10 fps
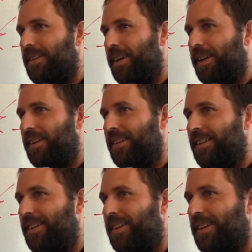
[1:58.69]
right?
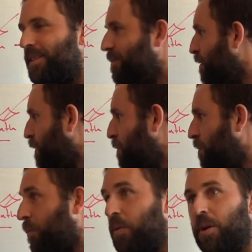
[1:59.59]
So if I'm
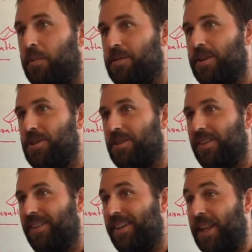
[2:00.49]
doing a one-on-one
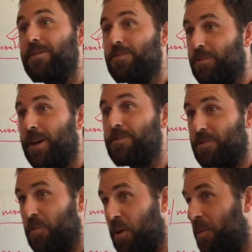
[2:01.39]
session, and that's what I was
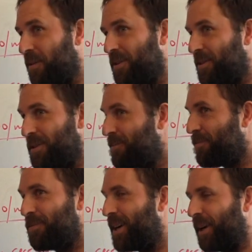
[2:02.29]
doing, a one-on-one session,
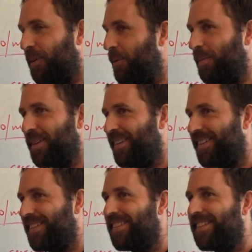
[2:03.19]
was not a group,
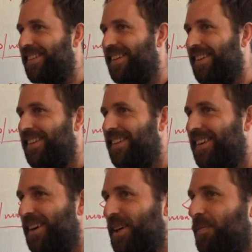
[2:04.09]

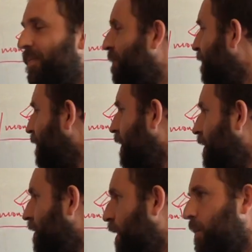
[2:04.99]
right?
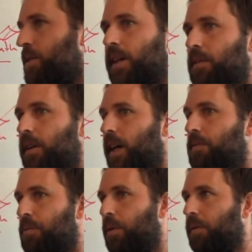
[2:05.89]
That means I'd
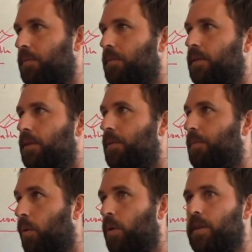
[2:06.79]
have to work
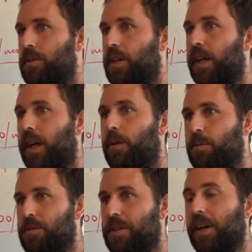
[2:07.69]
more than ten
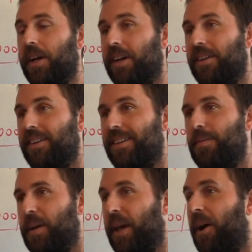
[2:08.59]
hours a day,
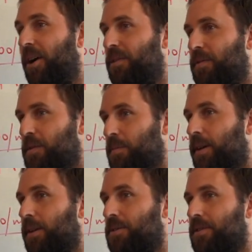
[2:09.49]
making one hundred fifty
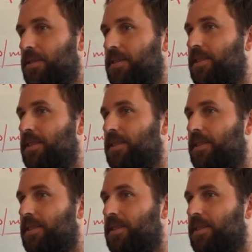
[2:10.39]
bucks,